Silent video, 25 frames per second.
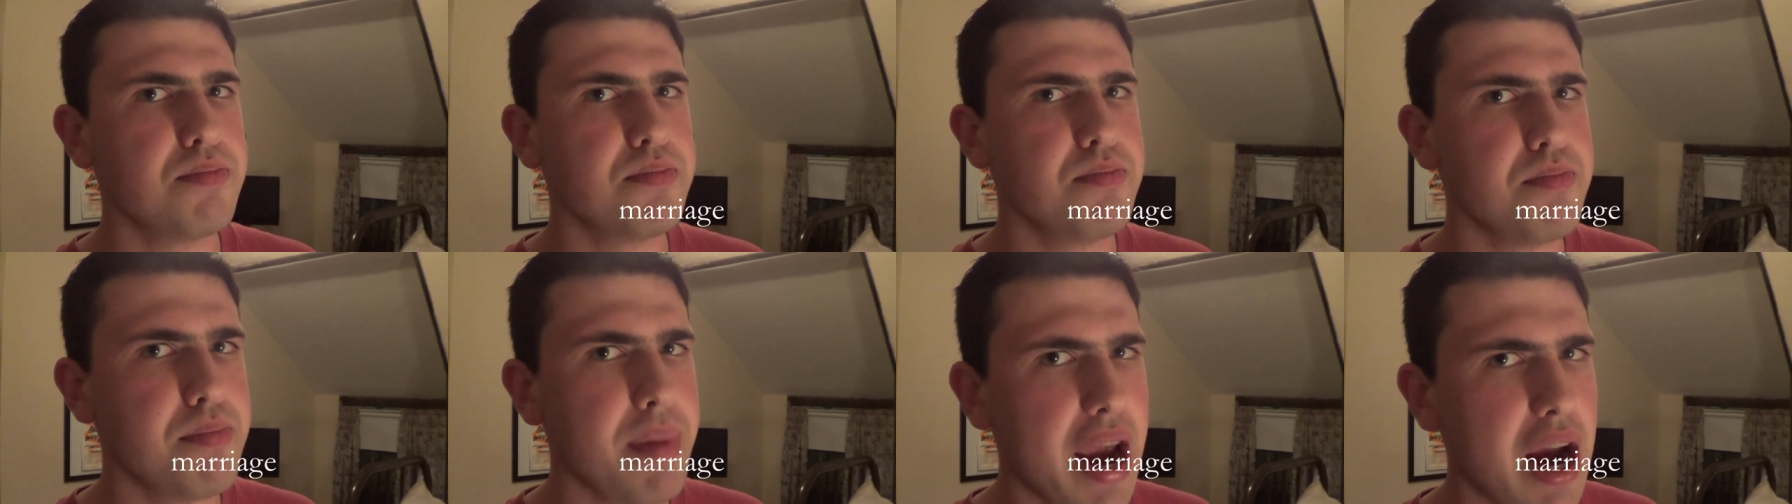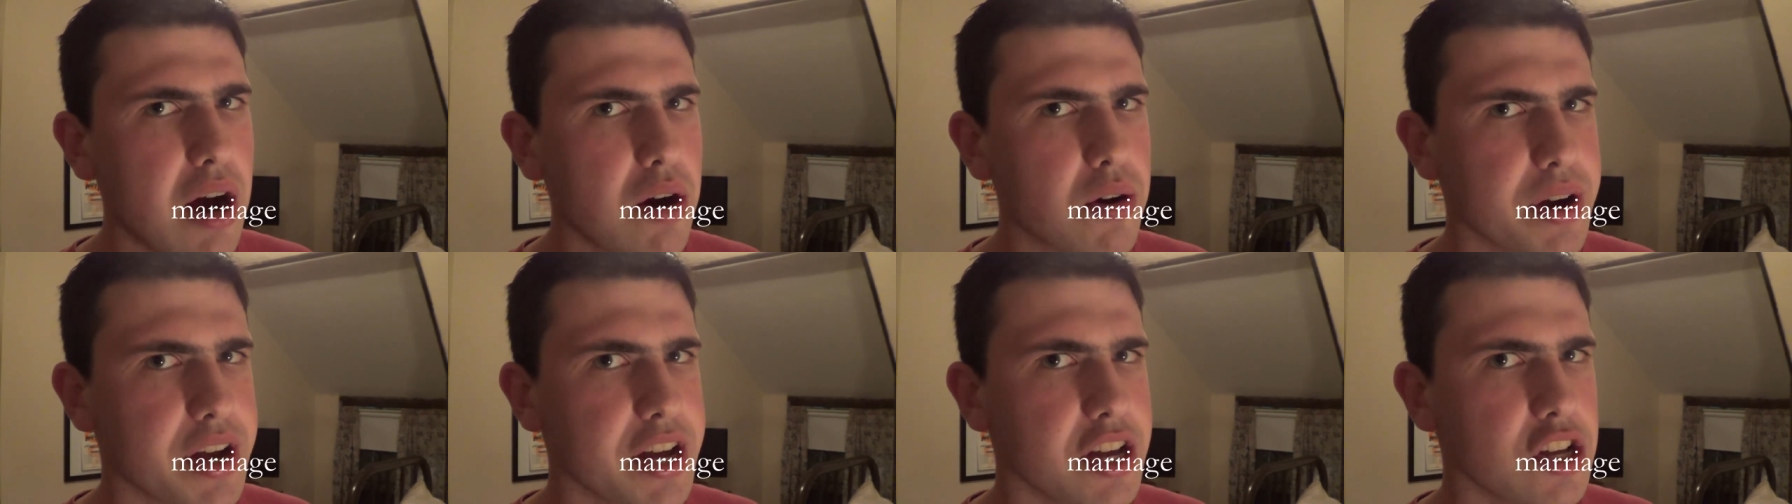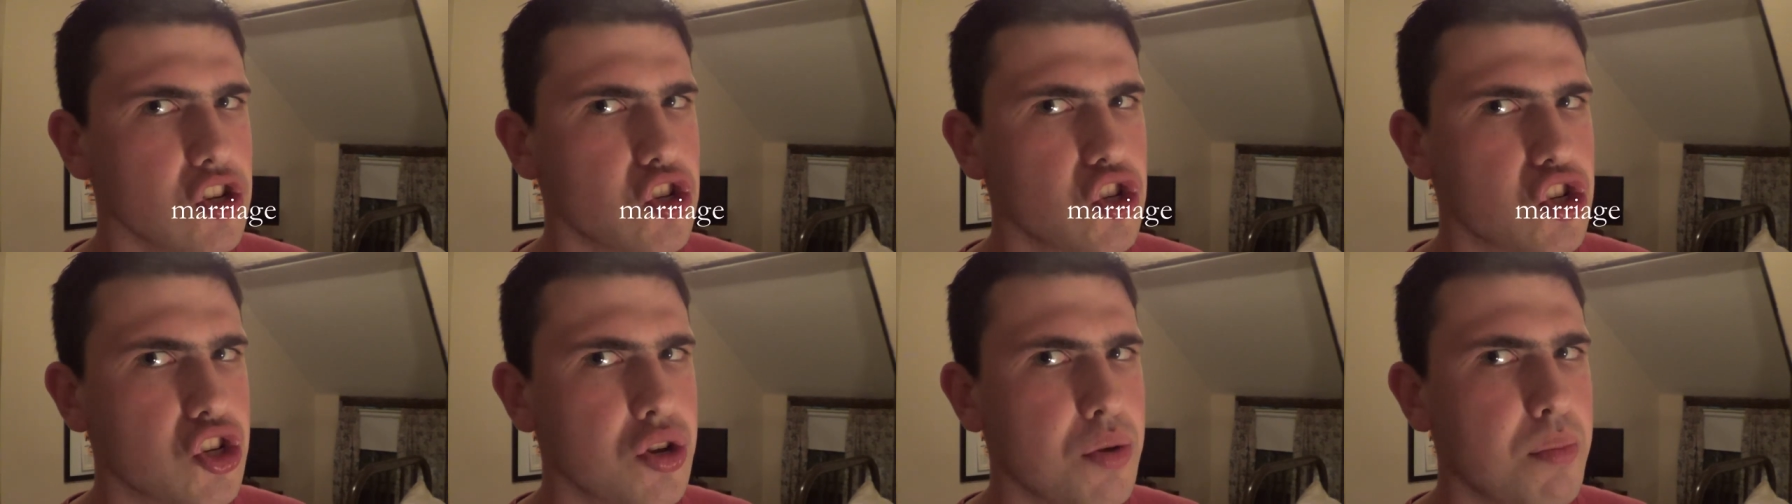
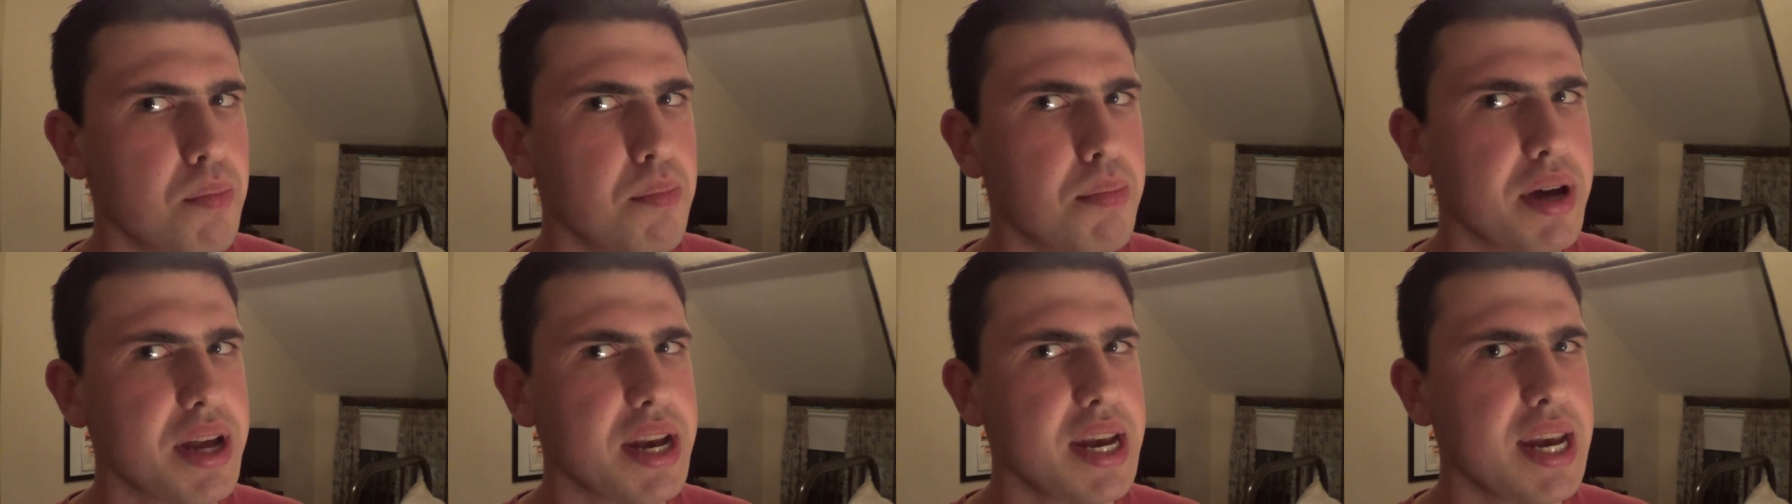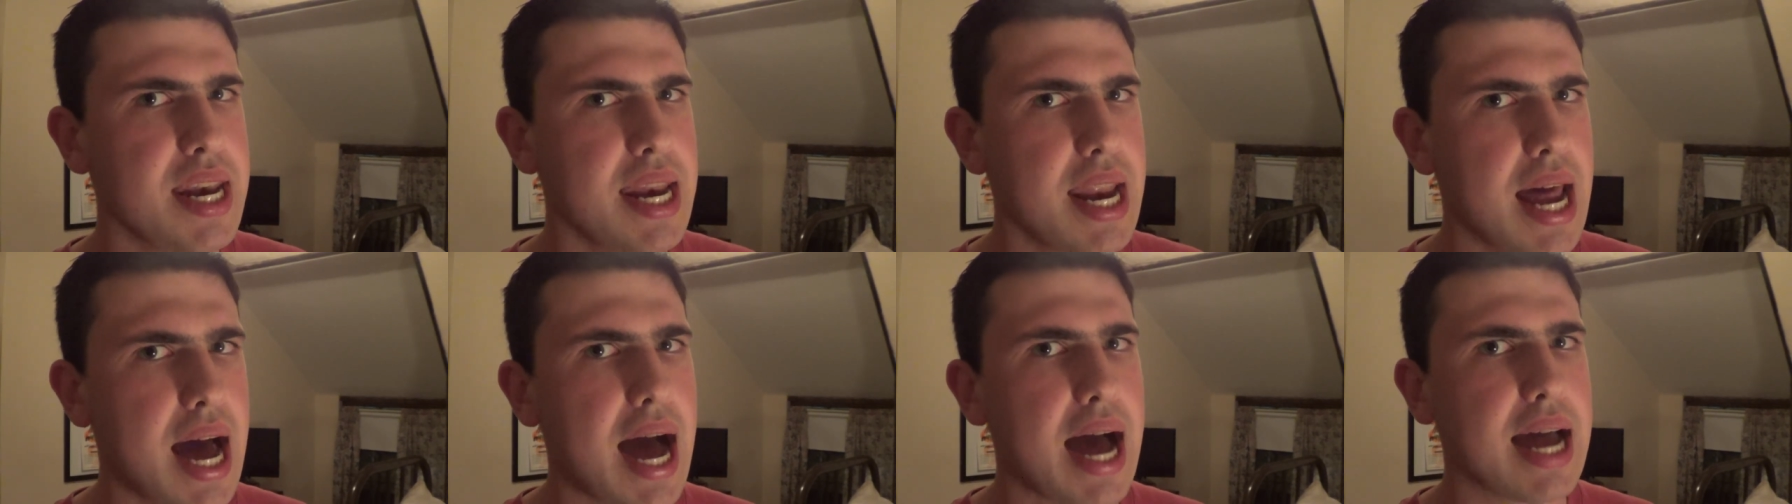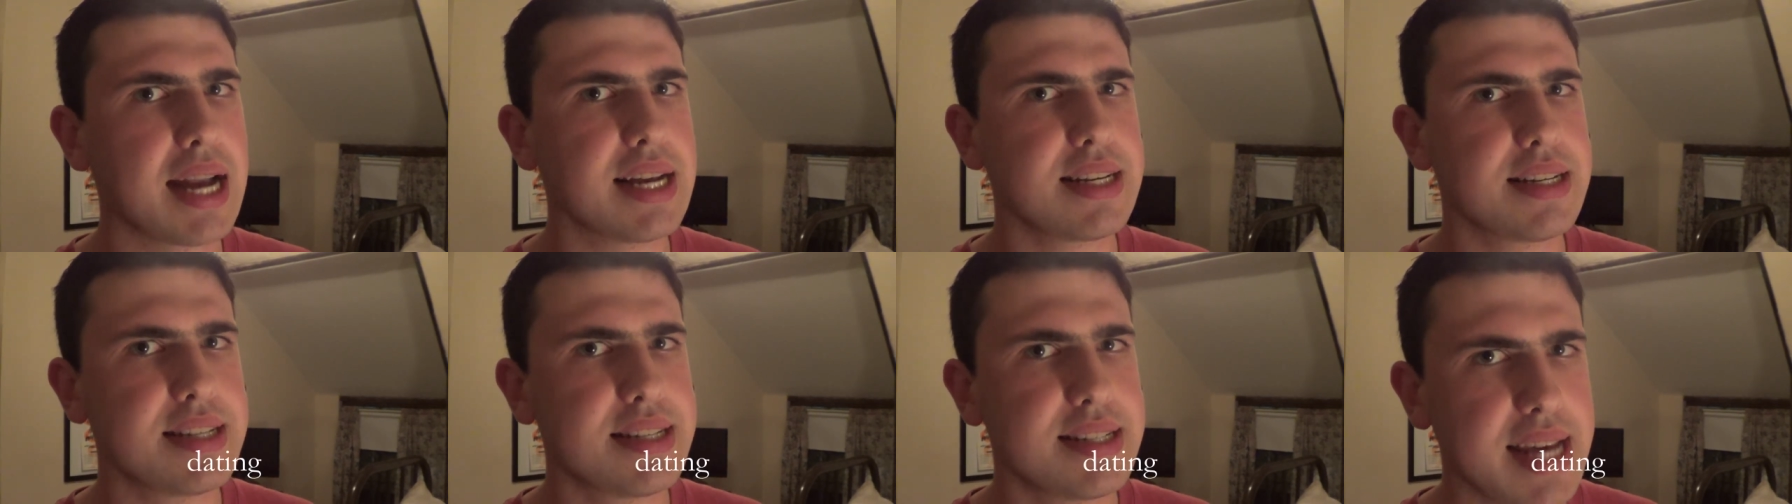marriage but
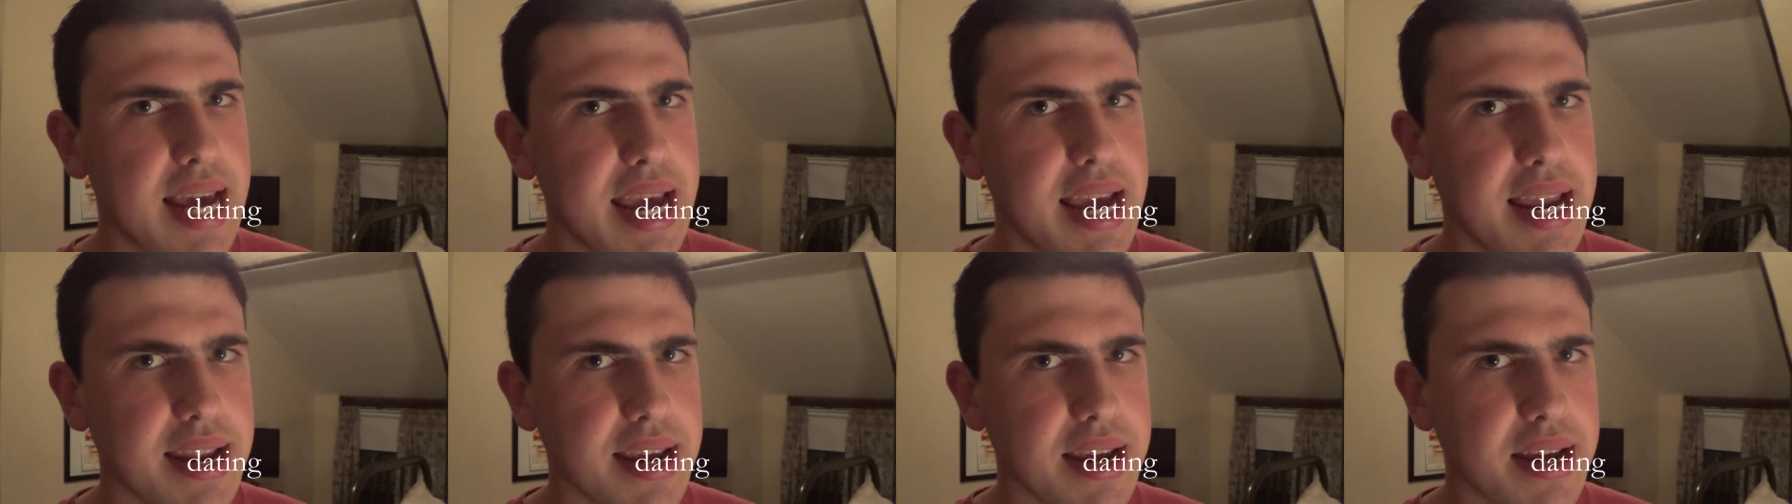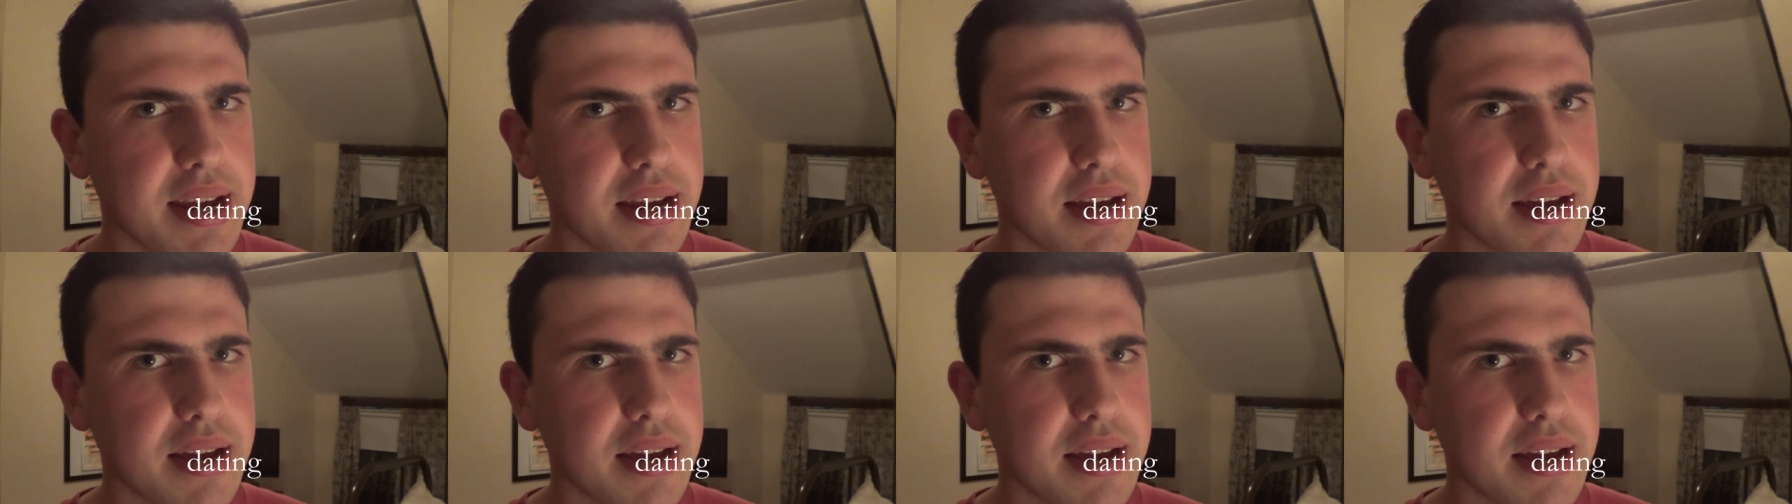not dating.